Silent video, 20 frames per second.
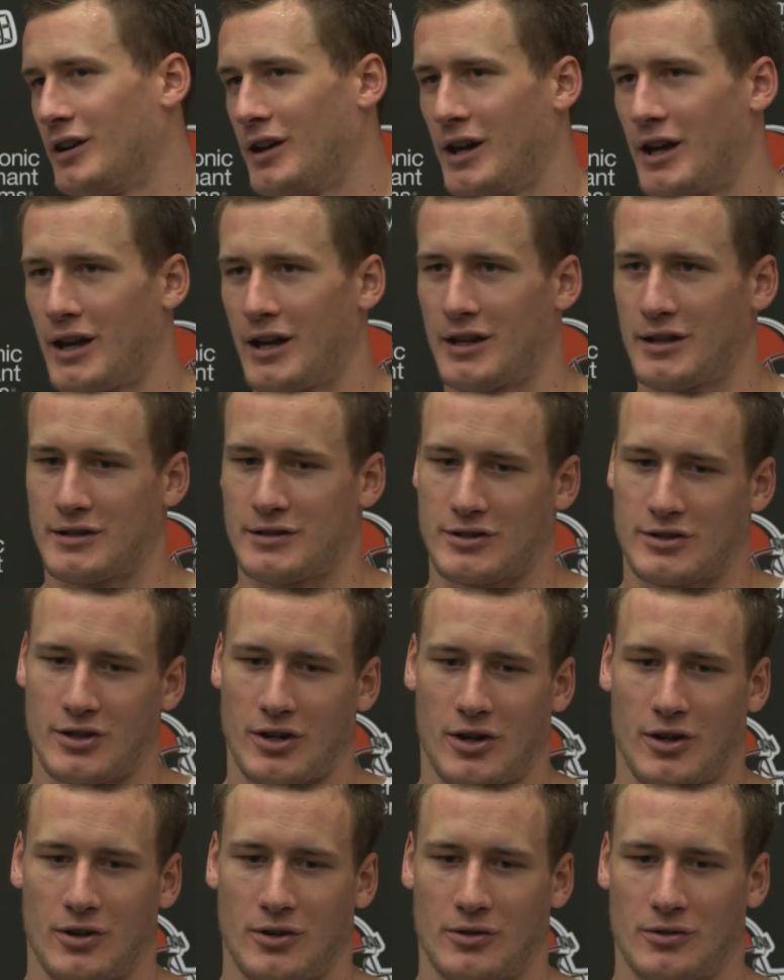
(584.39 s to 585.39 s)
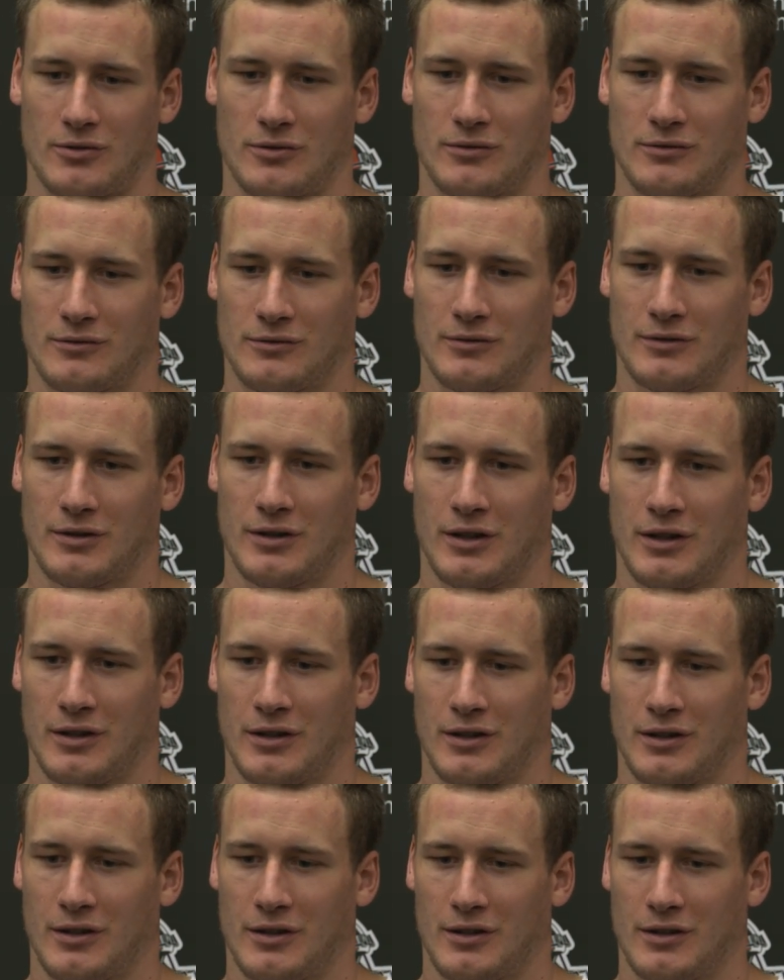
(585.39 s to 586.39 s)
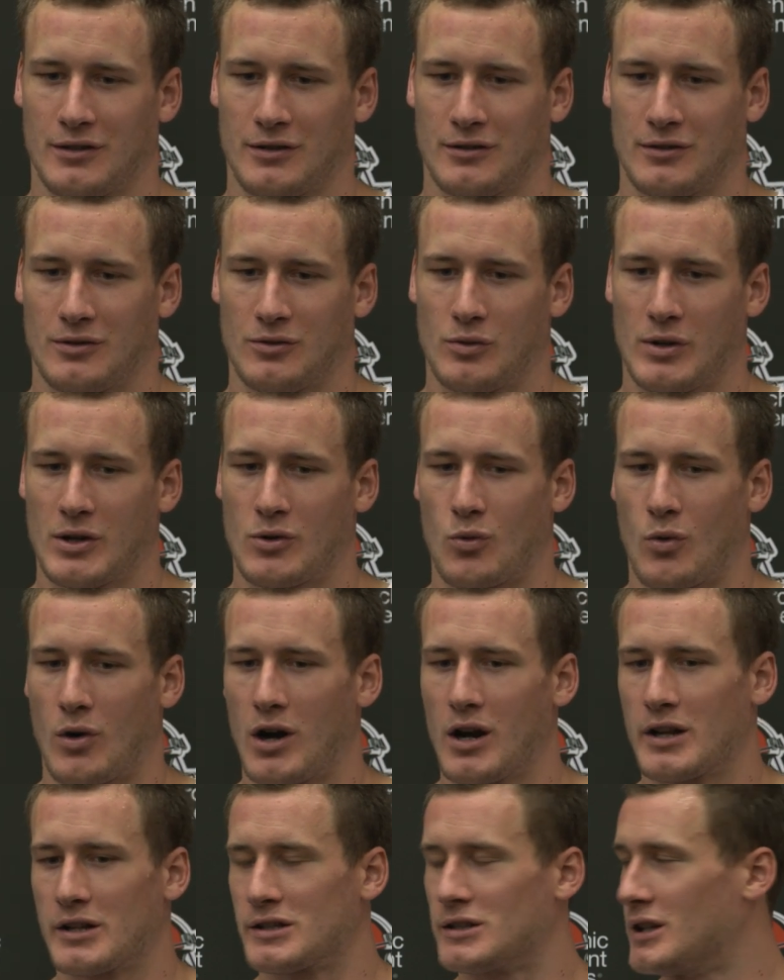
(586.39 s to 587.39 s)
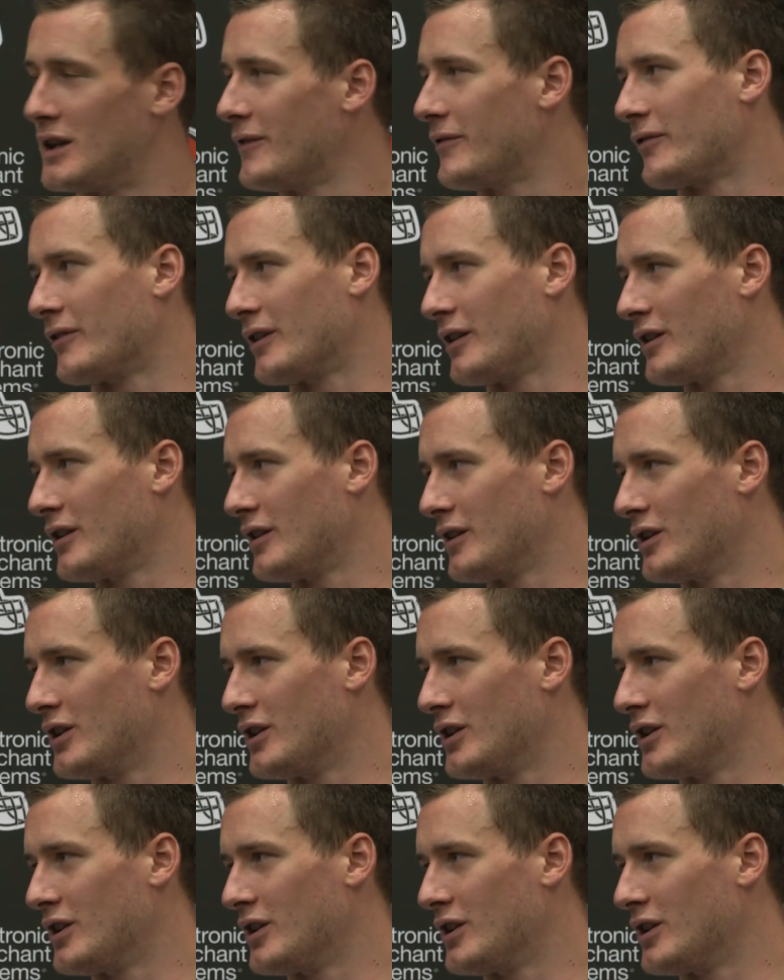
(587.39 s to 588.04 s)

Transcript: And so week one is different,